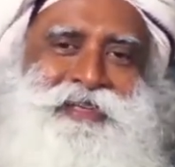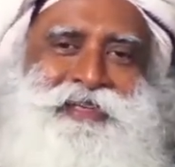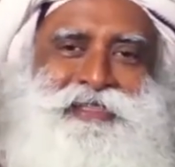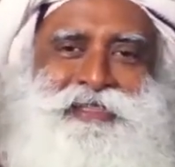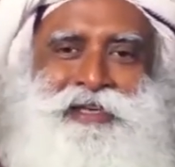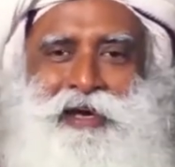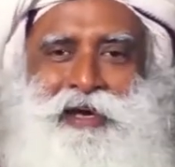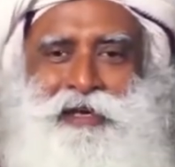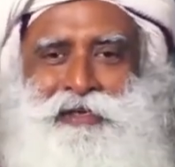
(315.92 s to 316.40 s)

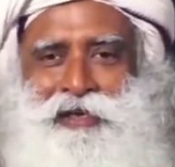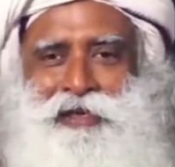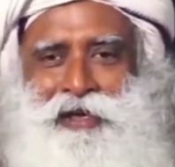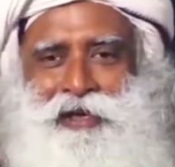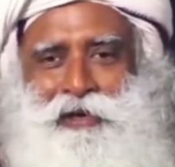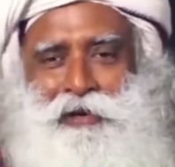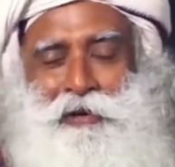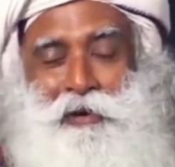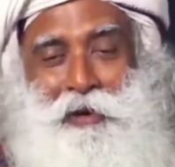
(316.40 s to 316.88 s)
Ishan
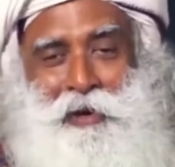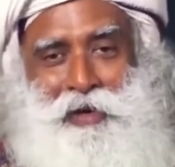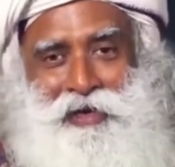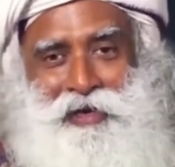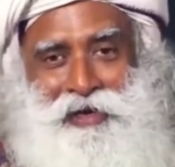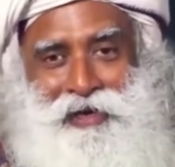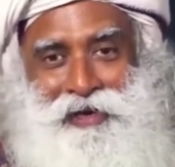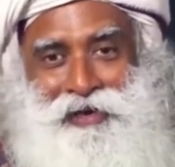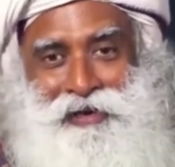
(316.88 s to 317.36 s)
and
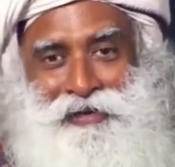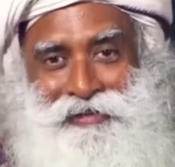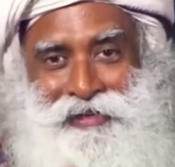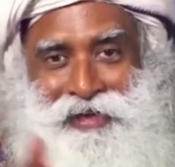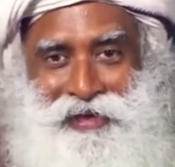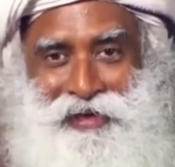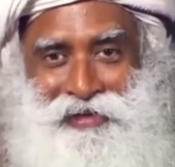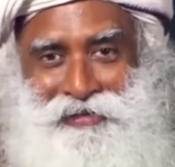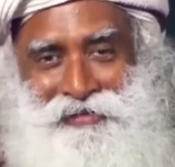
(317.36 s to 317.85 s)
Loy are
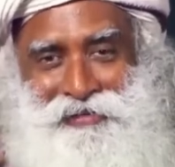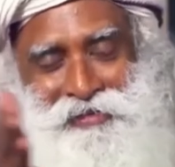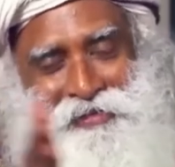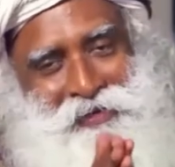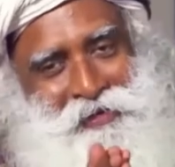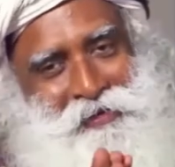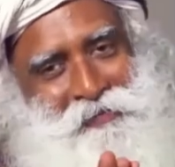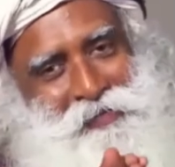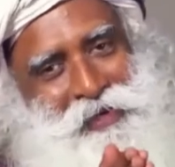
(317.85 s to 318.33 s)
there.
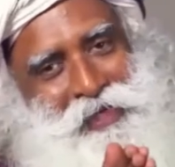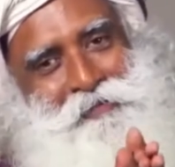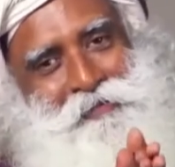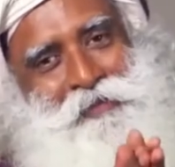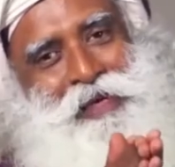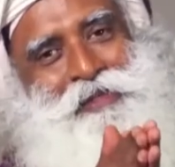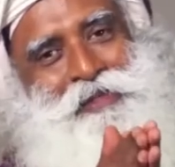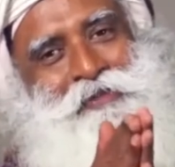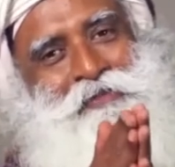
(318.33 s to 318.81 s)

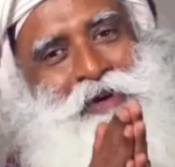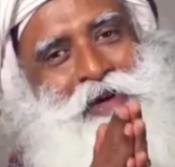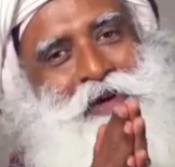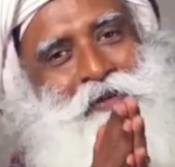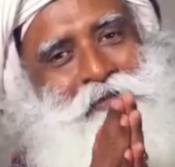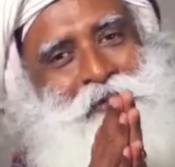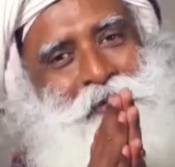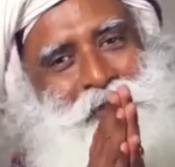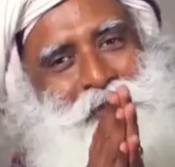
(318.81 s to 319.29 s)
Please make some
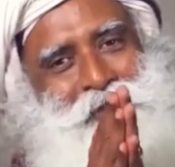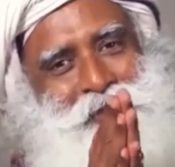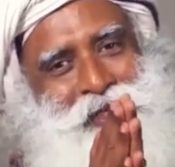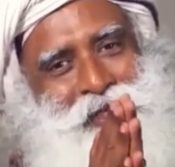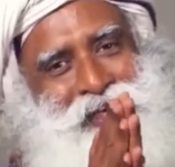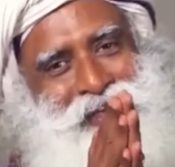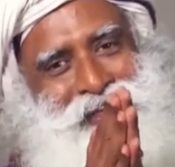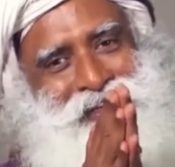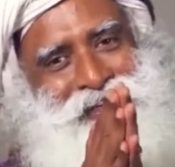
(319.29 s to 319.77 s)
wonderful
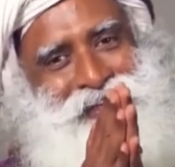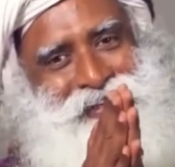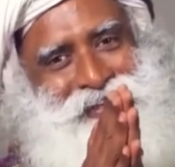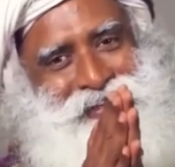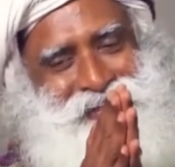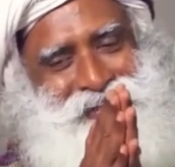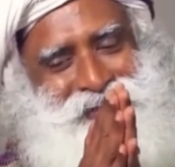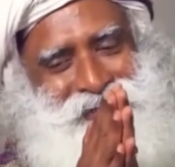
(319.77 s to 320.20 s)
music